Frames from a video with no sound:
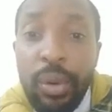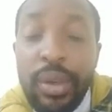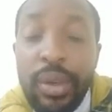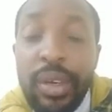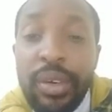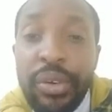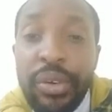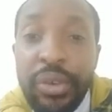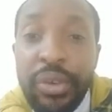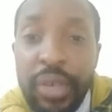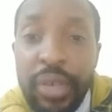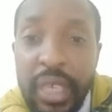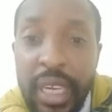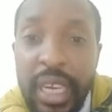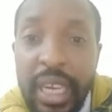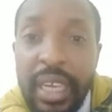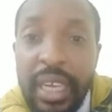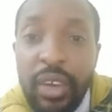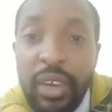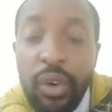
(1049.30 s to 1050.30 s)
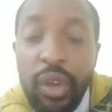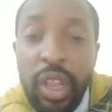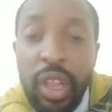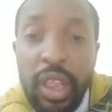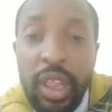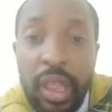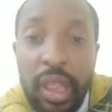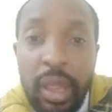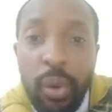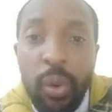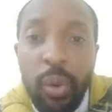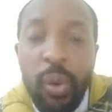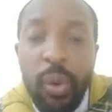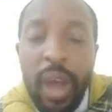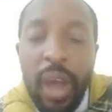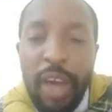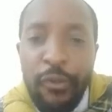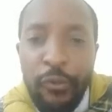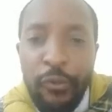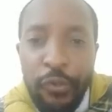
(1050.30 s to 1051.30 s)
really going through
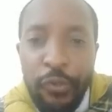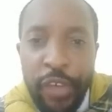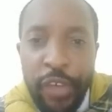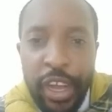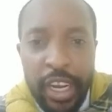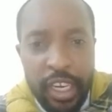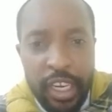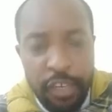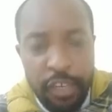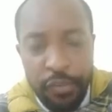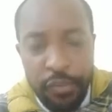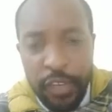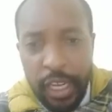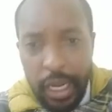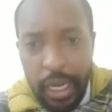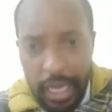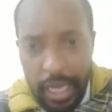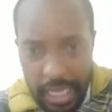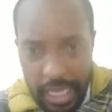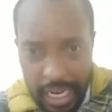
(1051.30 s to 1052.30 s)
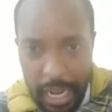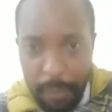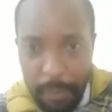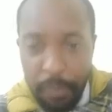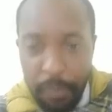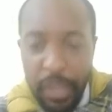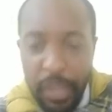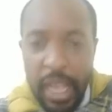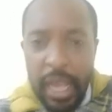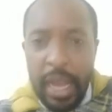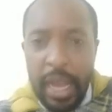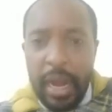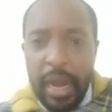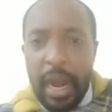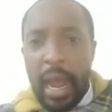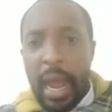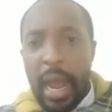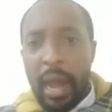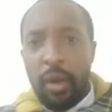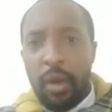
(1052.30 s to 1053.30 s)
a very difficult time. And
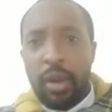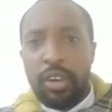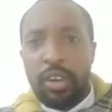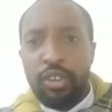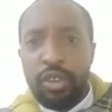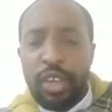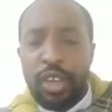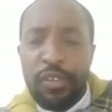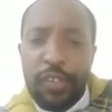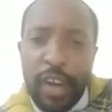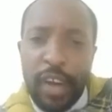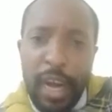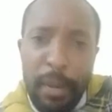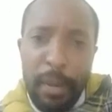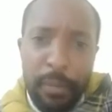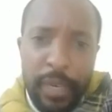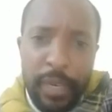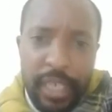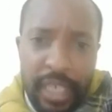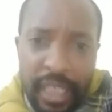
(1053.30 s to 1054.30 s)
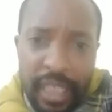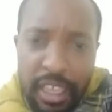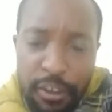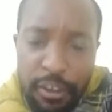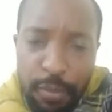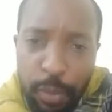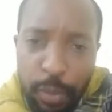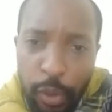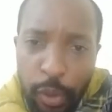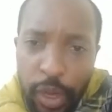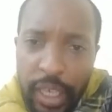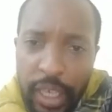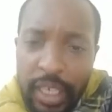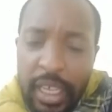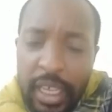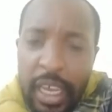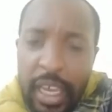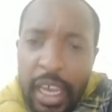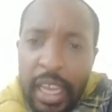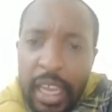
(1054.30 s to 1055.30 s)
I want to give an update at this point
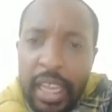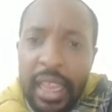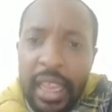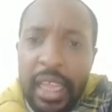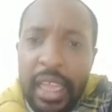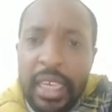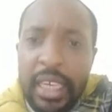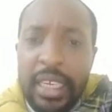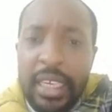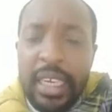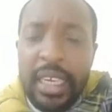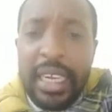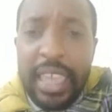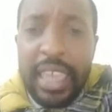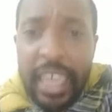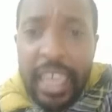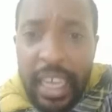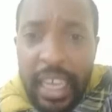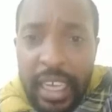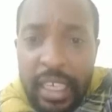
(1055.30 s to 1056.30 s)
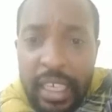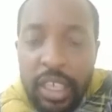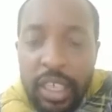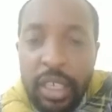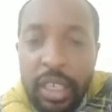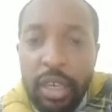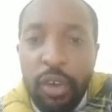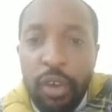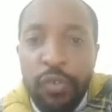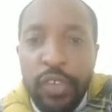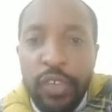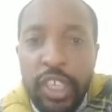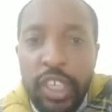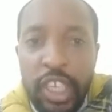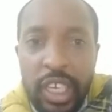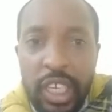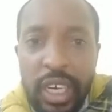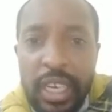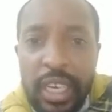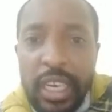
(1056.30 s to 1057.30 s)
that in the case of the
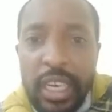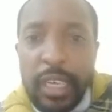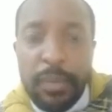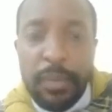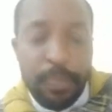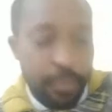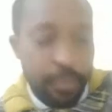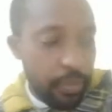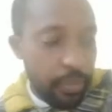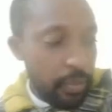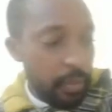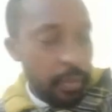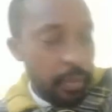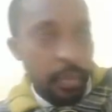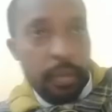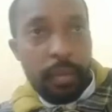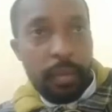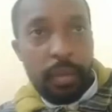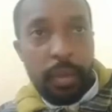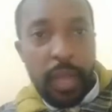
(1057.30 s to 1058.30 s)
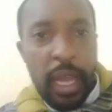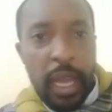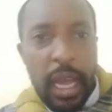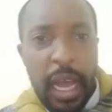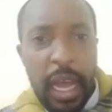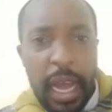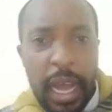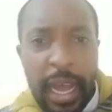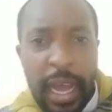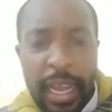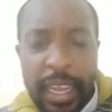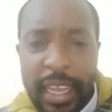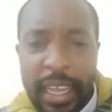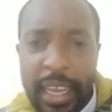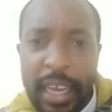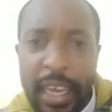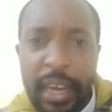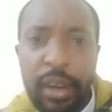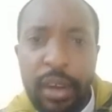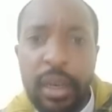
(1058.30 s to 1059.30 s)
children,
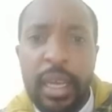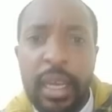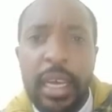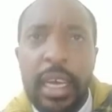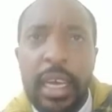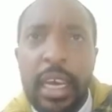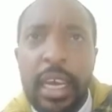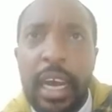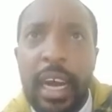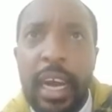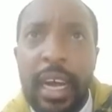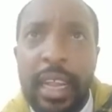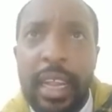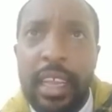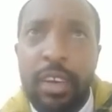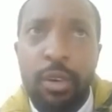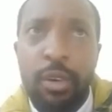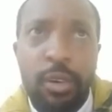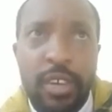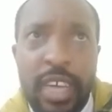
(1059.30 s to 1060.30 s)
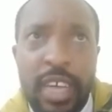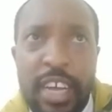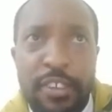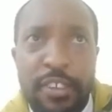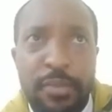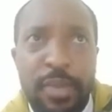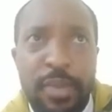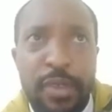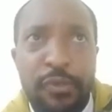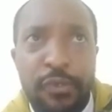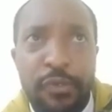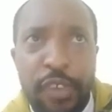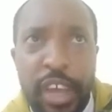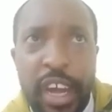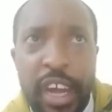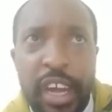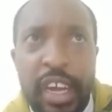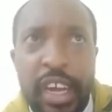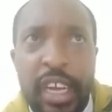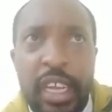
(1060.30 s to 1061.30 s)
again, the court has been
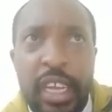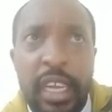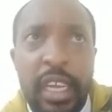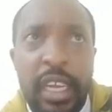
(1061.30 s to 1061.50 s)
very